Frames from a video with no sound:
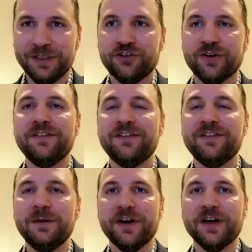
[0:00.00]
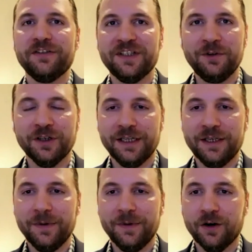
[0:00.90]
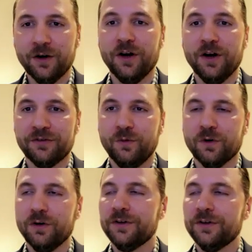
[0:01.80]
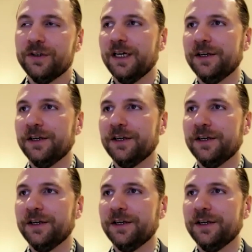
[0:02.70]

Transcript: But the trends seem to be very similar across the world,